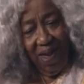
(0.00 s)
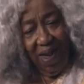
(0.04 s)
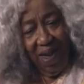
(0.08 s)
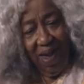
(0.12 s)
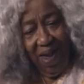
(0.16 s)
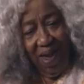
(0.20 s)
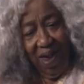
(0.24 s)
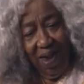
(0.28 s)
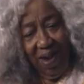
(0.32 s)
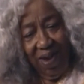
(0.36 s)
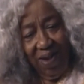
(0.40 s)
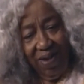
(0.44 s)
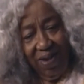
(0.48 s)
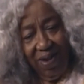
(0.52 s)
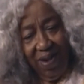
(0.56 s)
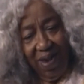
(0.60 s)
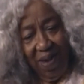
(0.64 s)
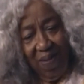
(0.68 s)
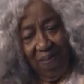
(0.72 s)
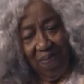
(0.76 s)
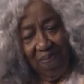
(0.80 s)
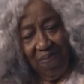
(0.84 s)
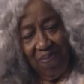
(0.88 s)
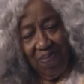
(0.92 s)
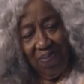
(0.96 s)
And
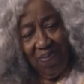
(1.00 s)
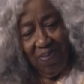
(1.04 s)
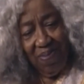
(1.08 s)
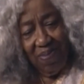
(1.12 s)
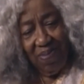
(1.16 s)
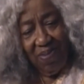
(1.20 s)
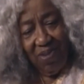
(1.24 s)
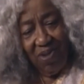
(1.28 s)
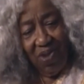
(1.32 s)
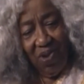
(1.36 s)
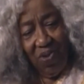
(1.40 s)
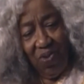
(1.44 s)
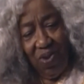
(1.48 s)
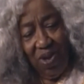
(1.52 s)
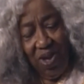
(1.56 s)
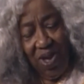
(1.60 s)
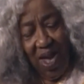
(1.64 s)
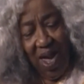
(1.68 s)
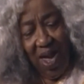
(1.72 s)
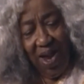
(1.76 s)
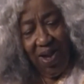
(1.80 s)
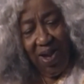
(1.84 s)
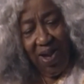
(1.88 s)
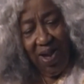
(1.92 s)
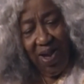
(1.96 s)
um, so we
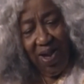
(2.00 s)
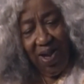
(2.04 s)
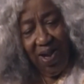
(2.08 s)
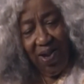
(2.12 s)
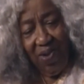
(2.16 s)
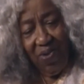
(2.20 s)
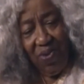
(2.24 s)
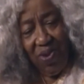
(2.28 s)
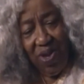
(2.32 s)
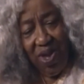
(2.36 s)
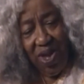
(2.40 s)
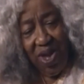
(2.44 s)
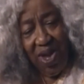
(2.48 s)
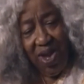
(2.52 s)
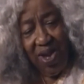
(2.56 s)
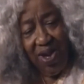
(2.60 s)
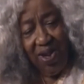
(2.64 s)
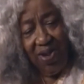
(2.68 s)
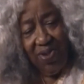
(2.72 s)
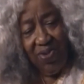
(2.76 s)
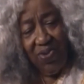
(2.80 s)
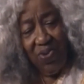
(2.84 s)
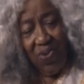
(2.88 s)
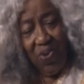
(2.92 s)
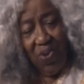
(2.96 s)
got in it and we
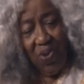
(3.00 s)
headed